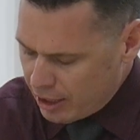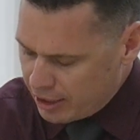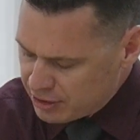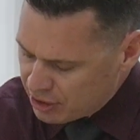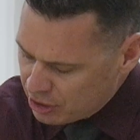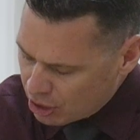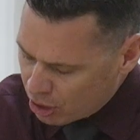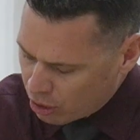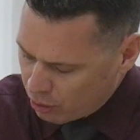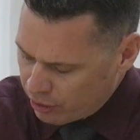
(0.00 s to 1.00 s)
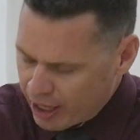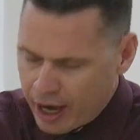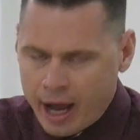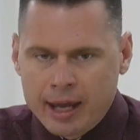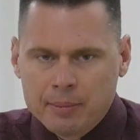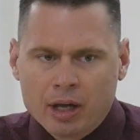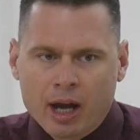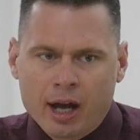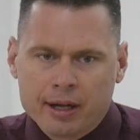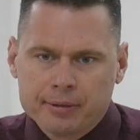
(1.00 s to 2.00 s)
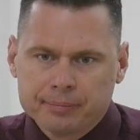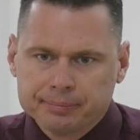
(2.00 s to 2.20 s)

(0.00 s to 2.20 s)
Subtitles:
and to know that I am God.